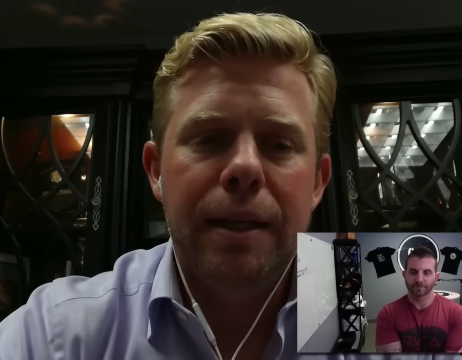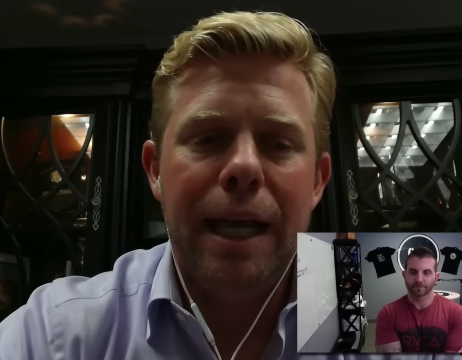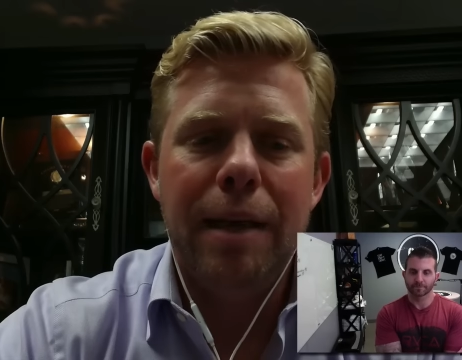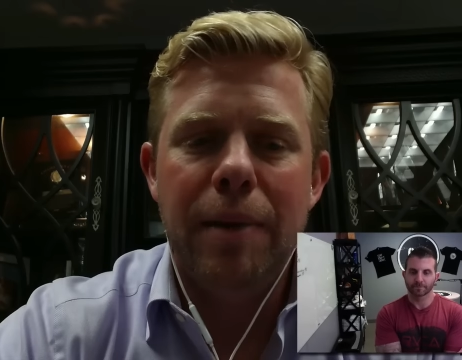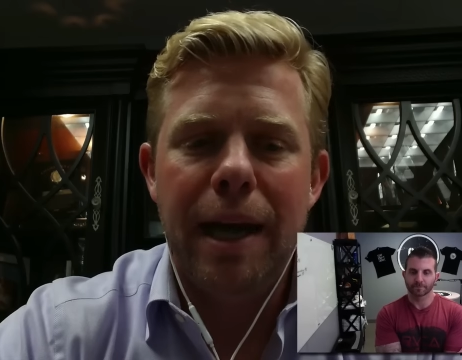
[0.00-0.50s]

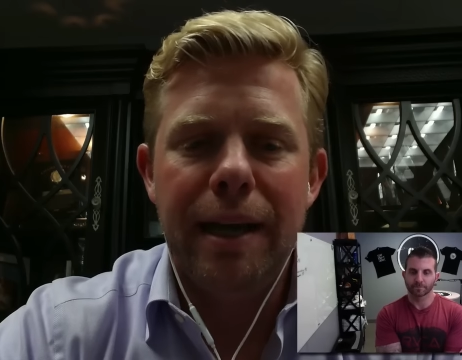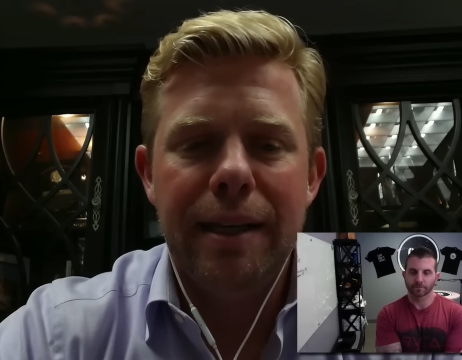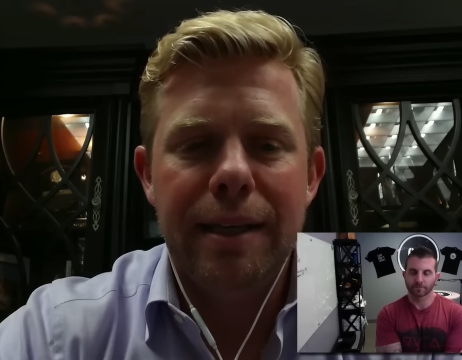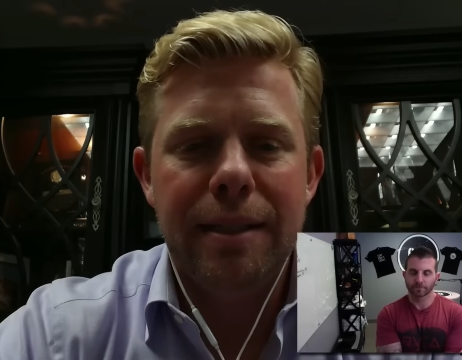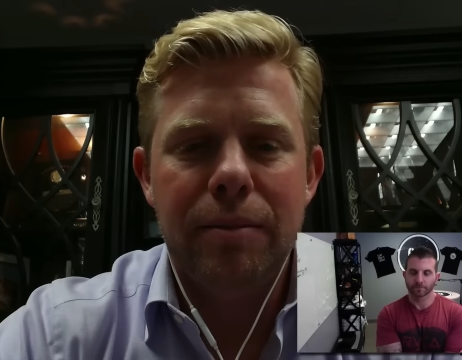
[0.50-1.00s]
Speaker 1: came back
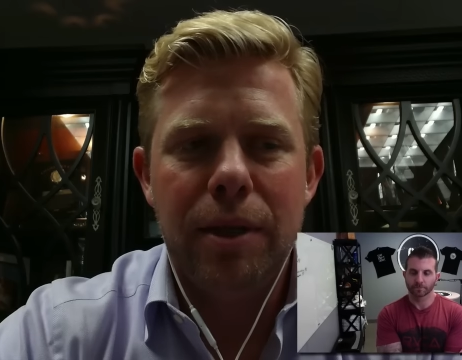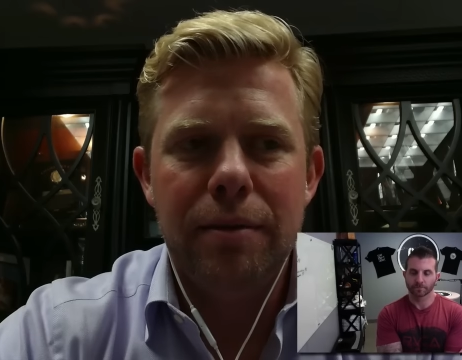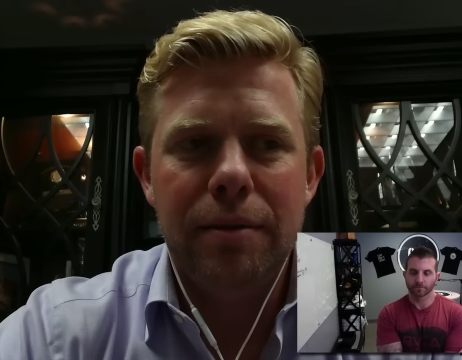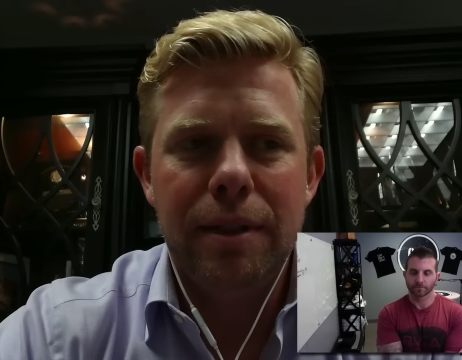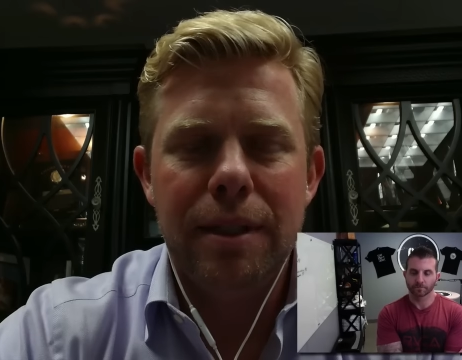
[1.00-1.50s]
and I said,
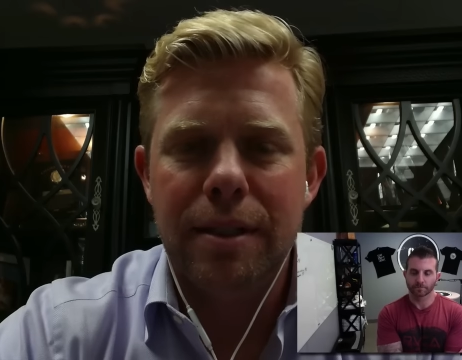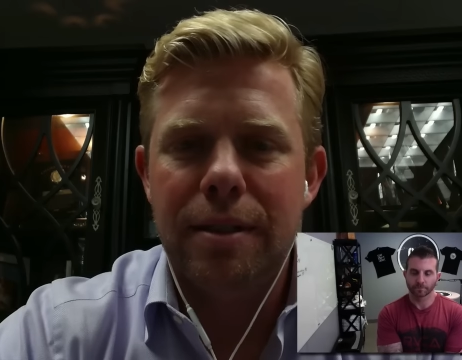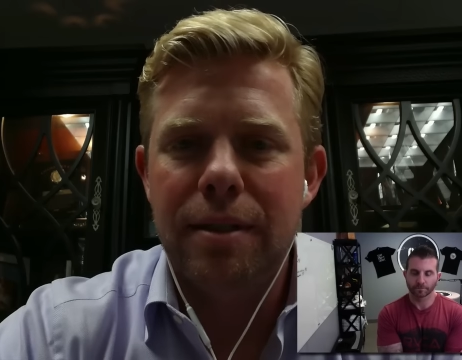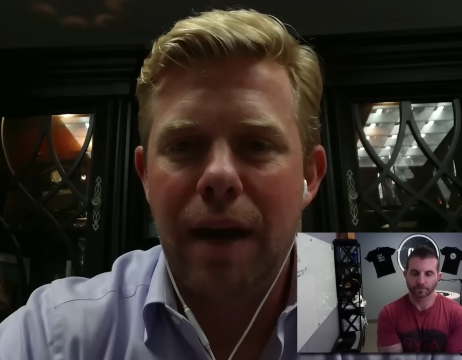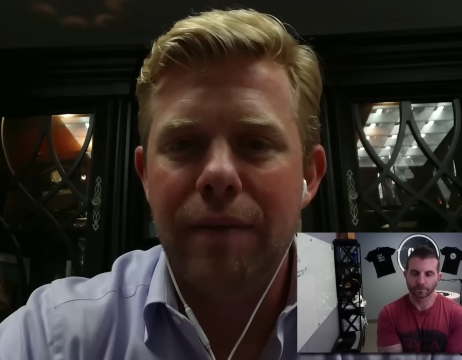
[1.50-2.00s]
well, this
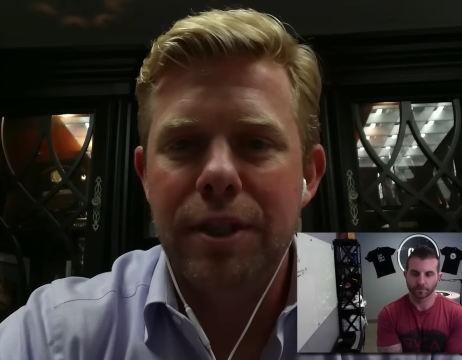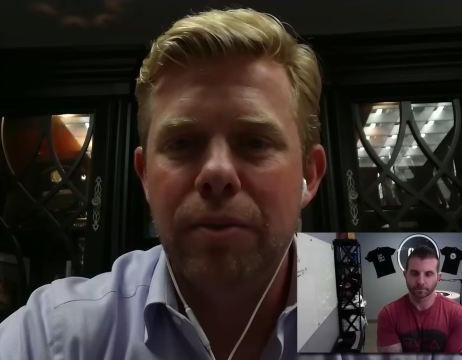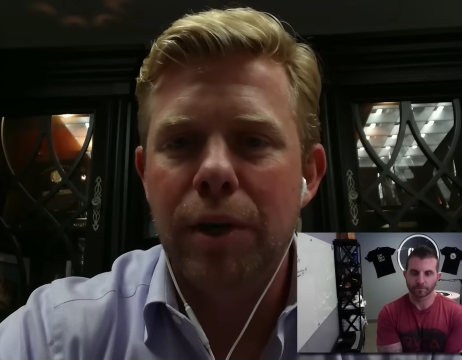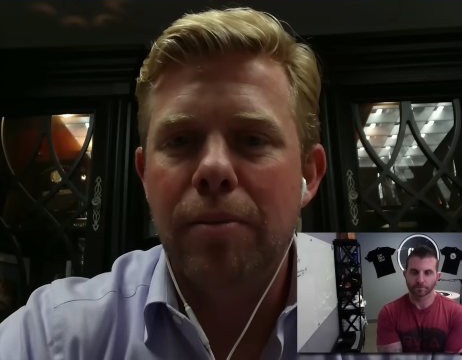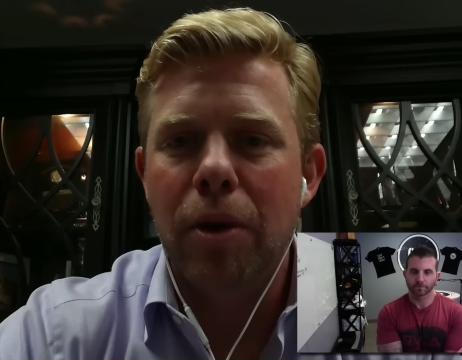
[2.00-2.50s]
is obviously
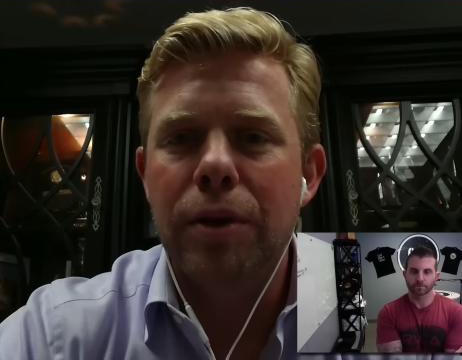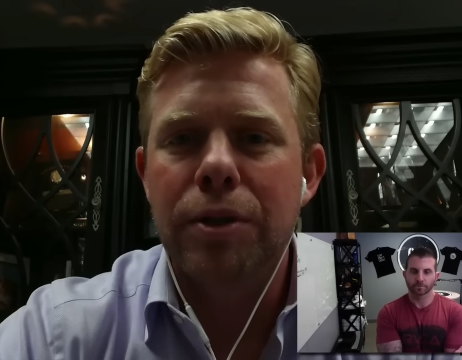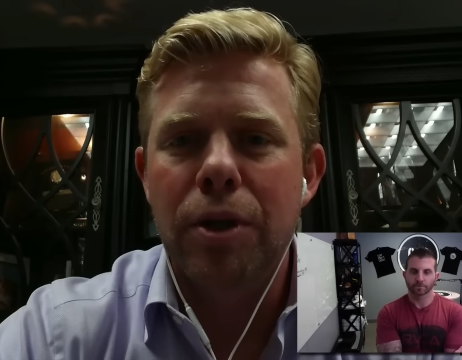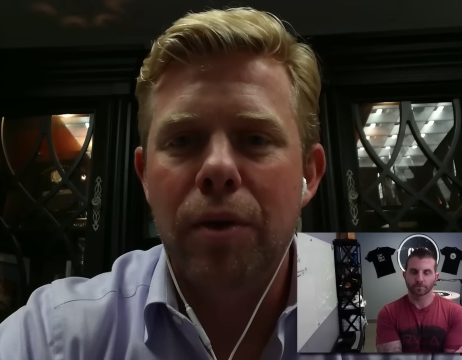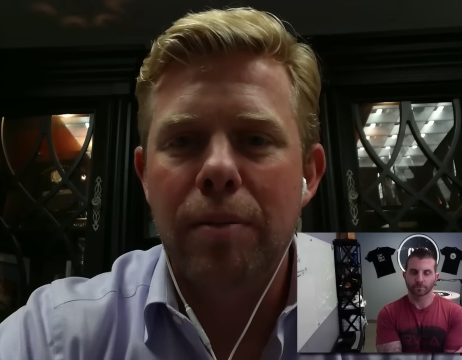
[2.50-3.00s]
where the market's
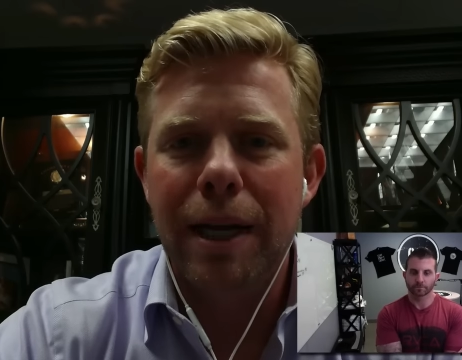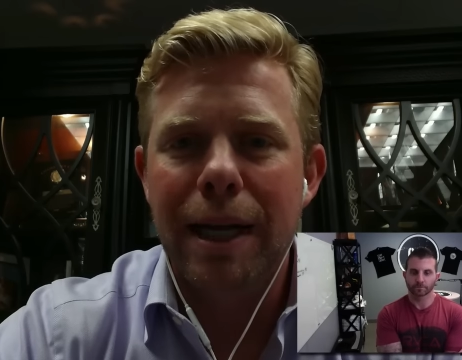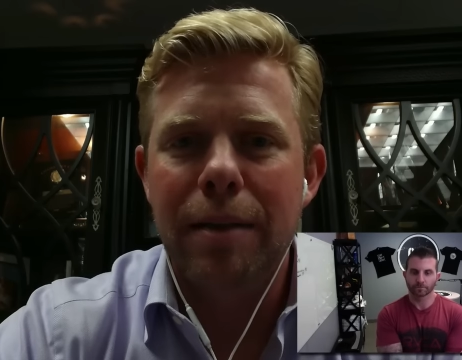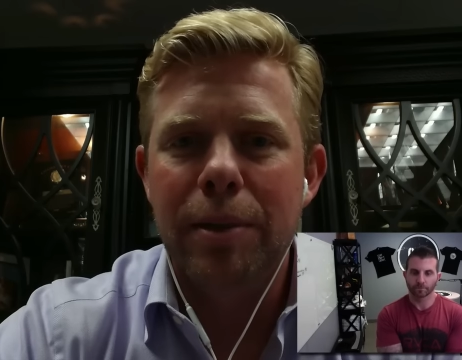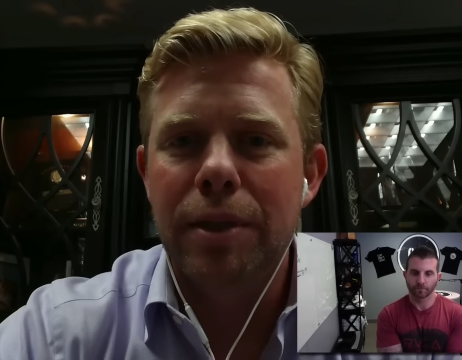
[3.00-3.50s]
going, but I
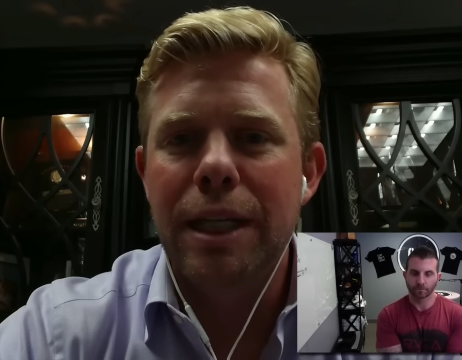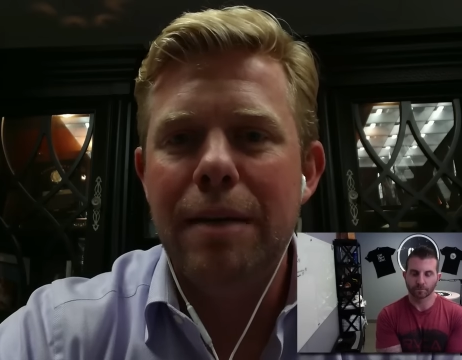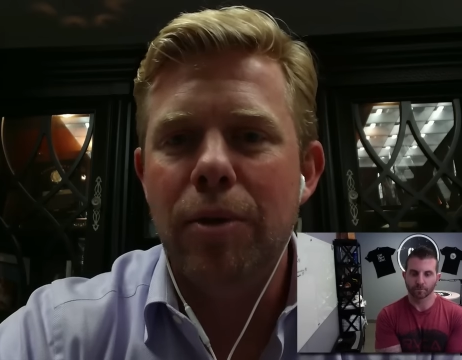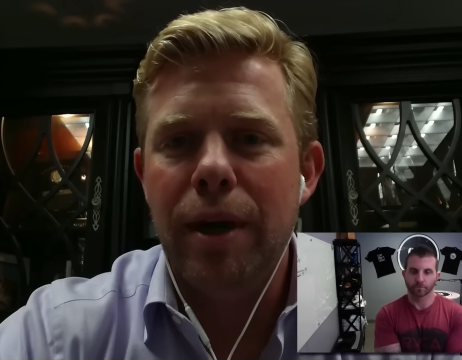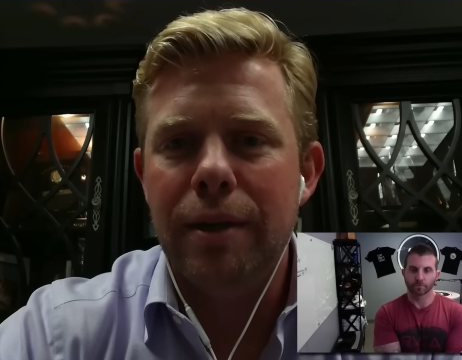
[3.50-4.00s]
got to build a
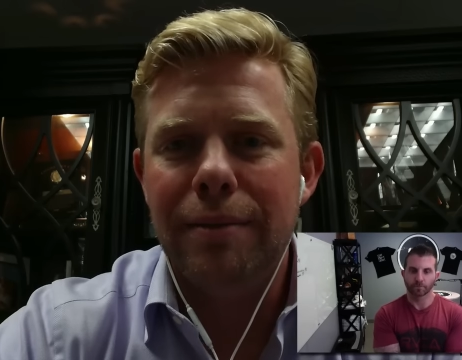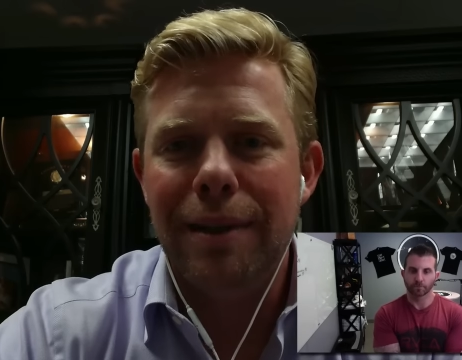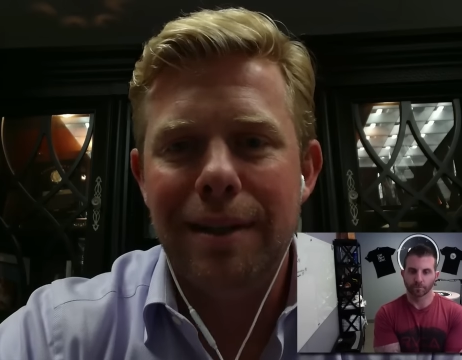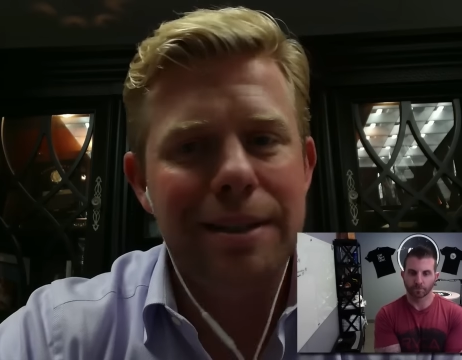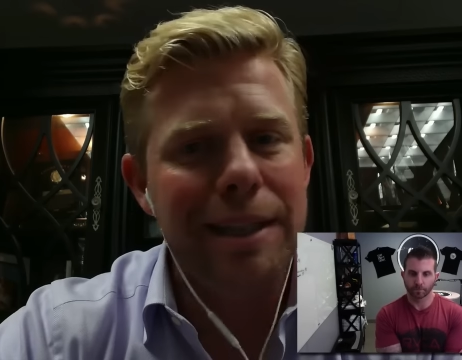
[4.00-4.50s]
team around it.
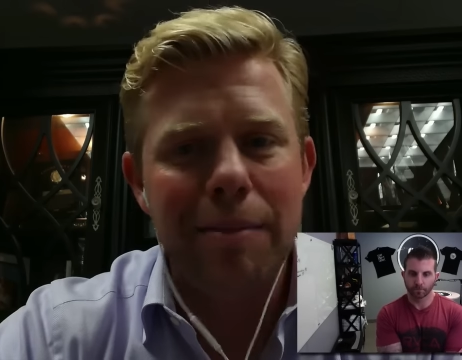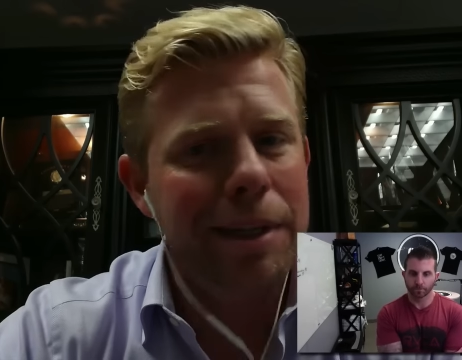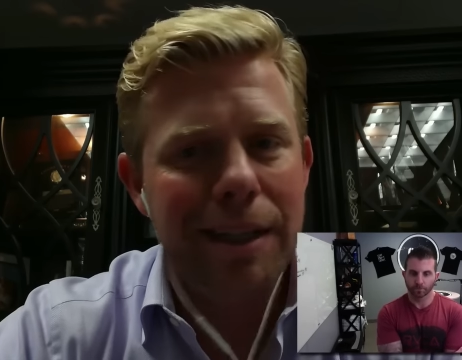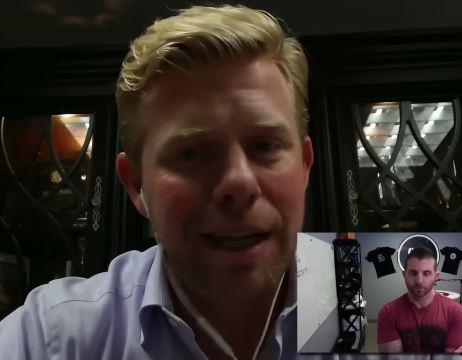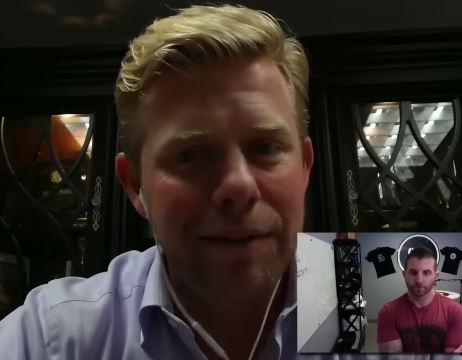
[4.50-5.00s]
And this time I didn't